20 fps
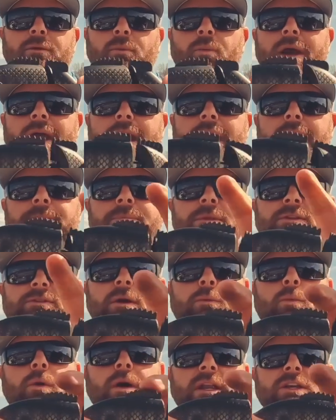the way. So
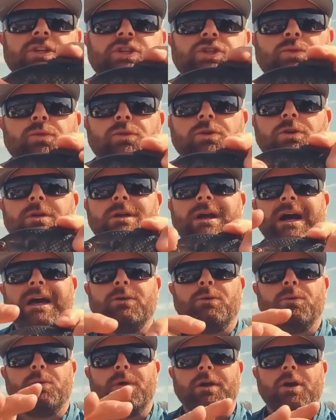I want it shorter. I
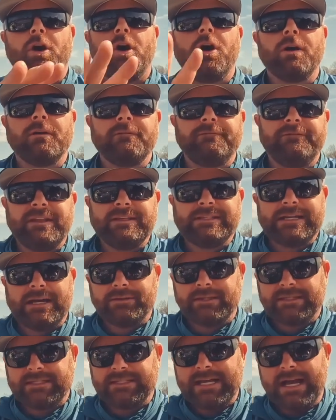don't want hard fins
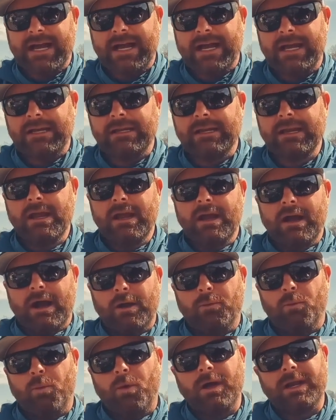out the side.
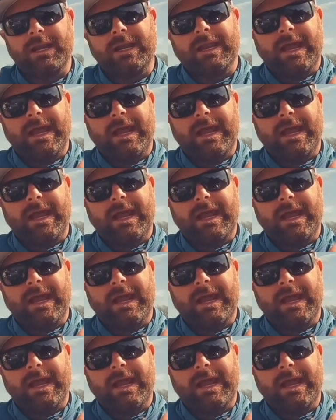I want it